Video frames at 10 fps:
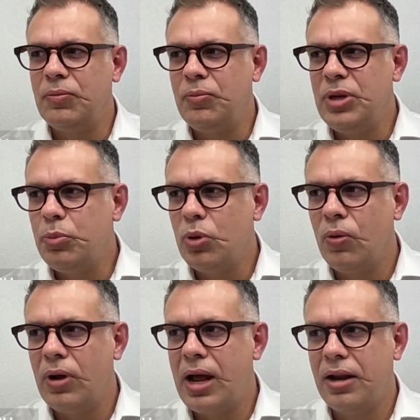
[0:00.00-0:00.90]

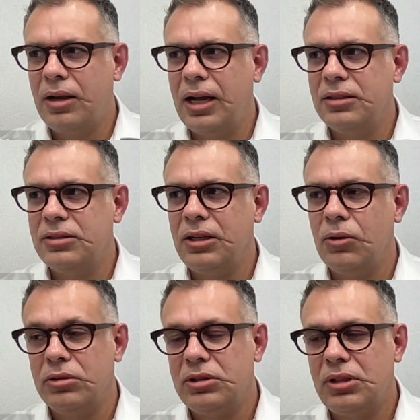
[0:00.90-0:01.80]
people analyzing
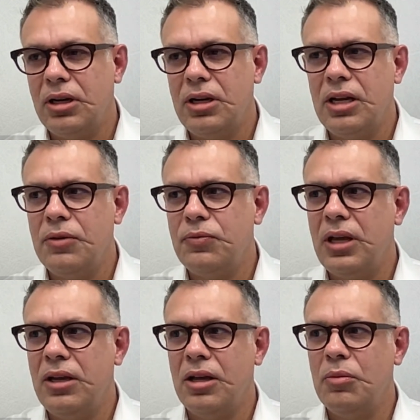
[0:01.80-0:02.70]
or studying if
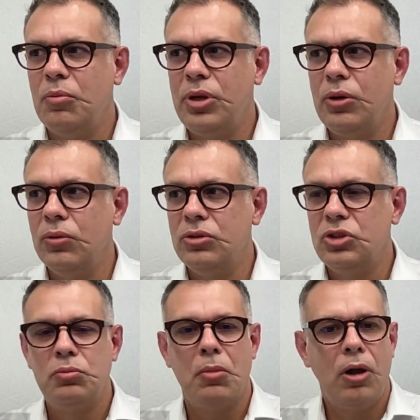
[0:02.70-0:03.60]
they can build
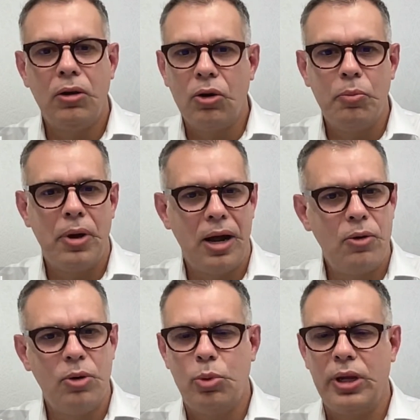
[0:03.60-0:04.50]
smaller
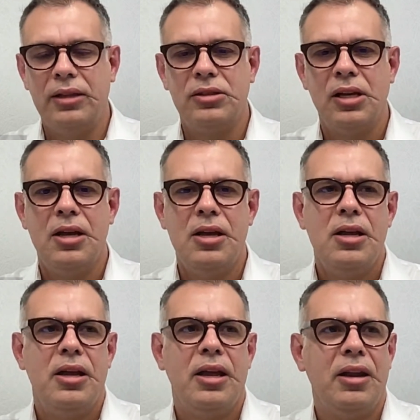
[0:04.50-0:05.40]
power plants.
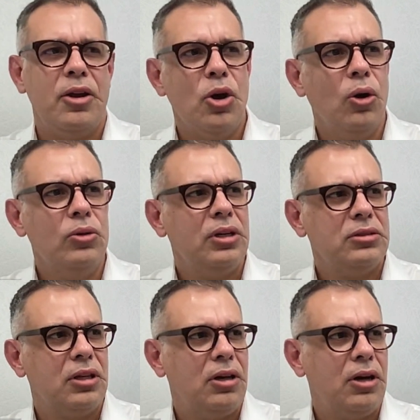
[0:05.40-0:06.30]
And I know there's
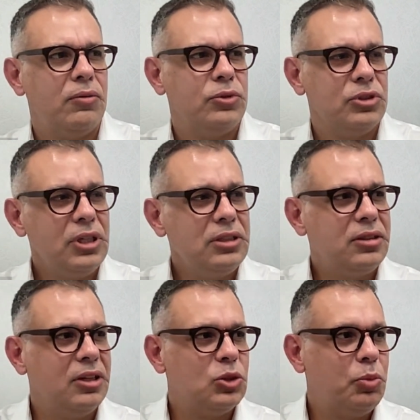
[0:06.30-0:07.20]
a lot of
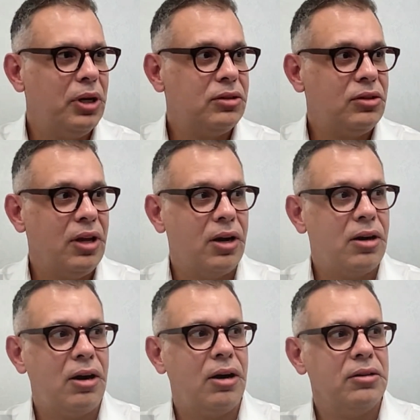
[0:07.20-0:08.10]
resistance, but there
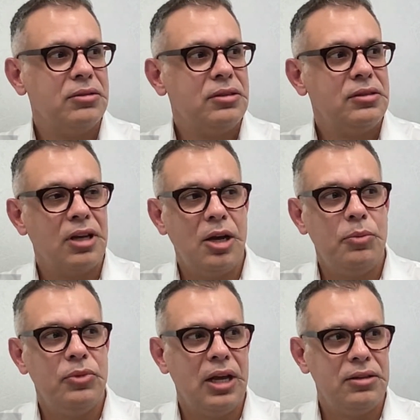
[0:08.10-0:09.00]
are
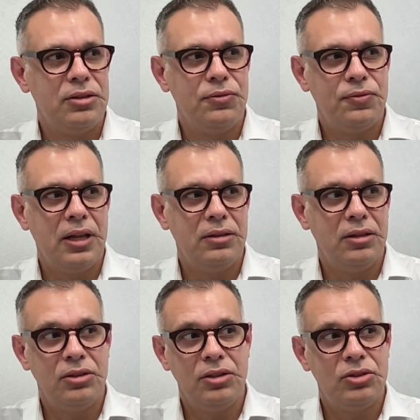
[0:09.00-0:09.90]
some that defend that
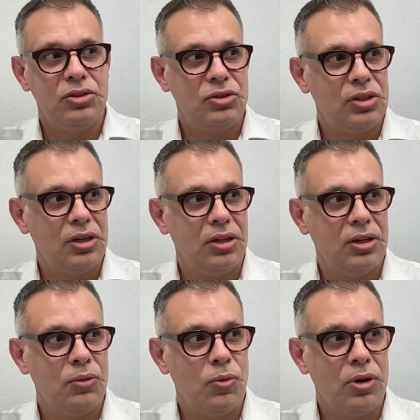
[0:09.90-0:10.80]
this is
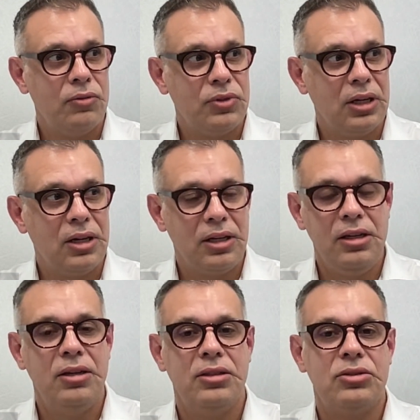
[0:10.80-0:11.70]
one of the
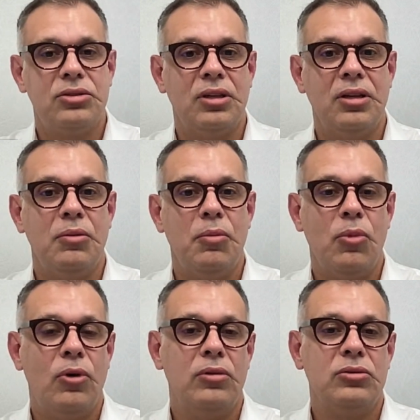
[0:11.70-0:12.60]
cleanest and
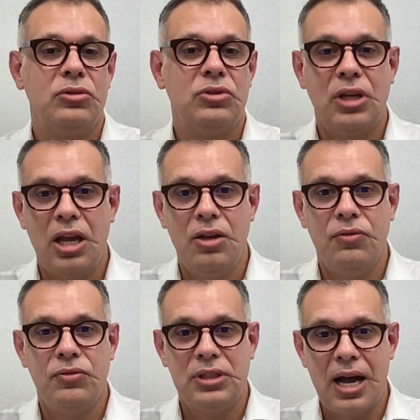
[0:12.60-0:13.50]
more safe
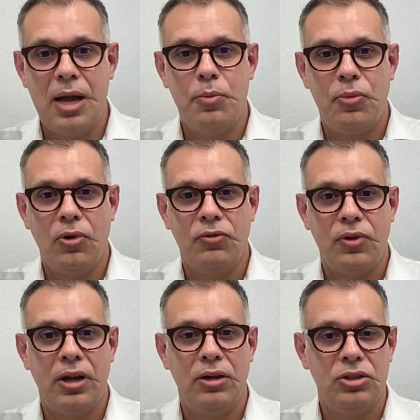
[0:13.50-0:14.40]
type of
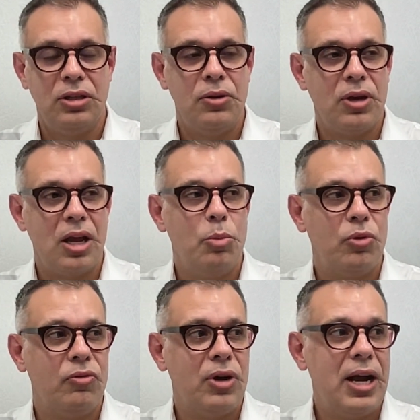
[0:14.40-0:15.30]
energy that you can
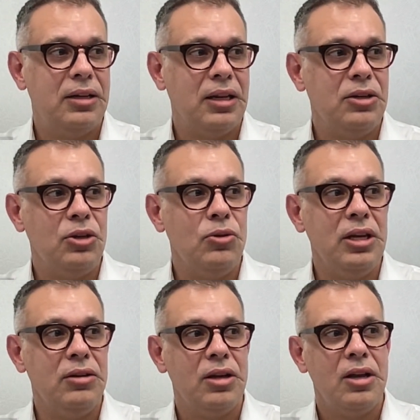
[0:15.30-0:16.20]
provide, and you
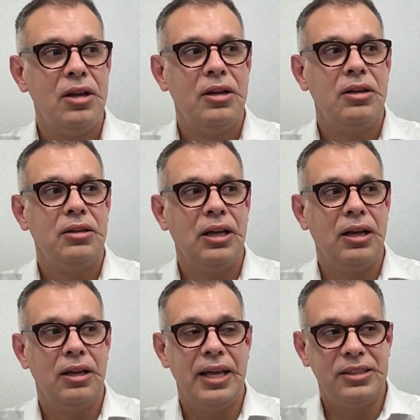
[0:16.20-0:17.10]
need
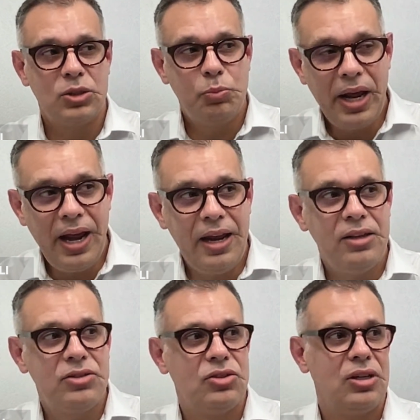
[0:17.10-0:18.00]
less
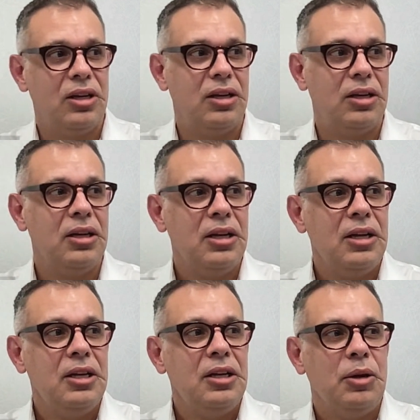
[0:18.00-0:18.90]
space.
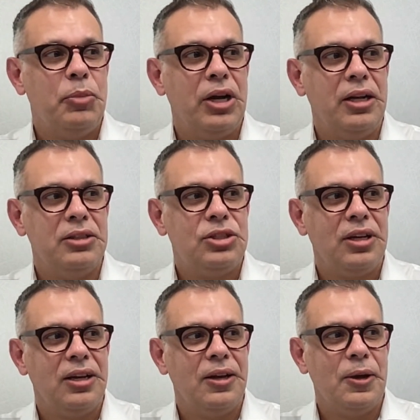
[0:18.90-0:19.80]
But
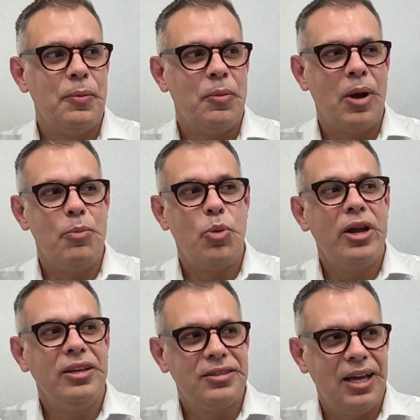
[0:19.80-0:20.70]
my
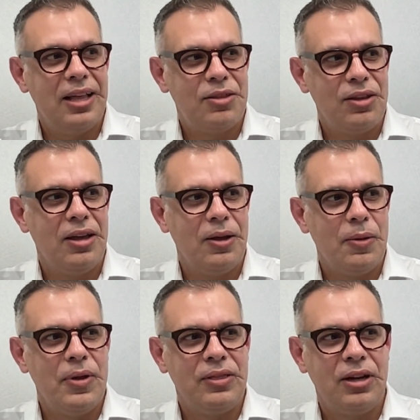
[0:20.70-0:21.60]
point is that
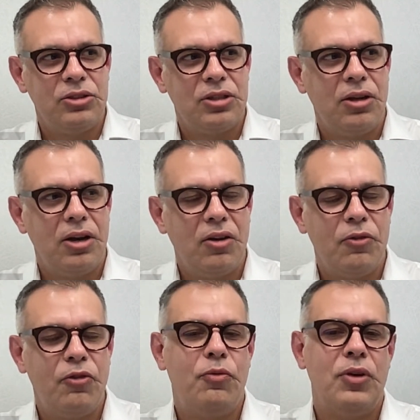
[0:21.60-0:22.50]
there's a lot of
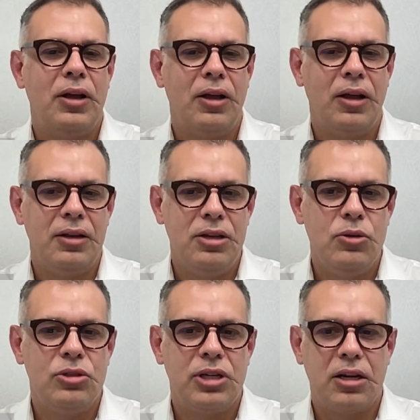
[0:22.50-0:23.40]
new
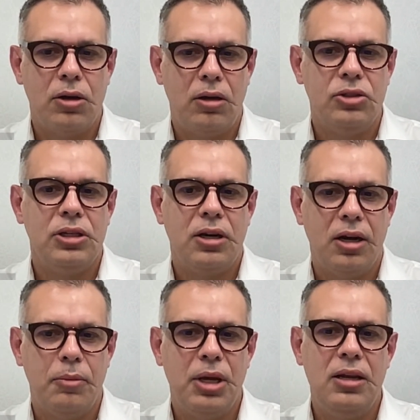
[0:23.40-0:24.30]
technology
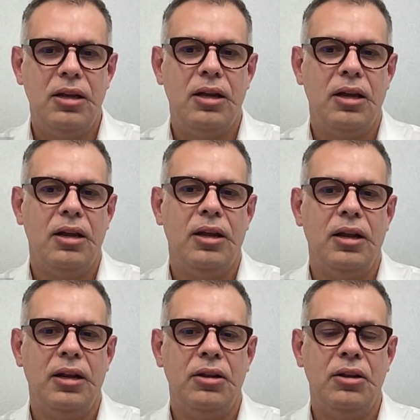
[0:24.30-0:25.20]
coming,
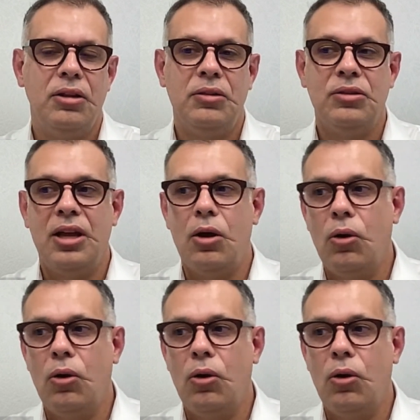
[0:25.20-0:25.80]
and the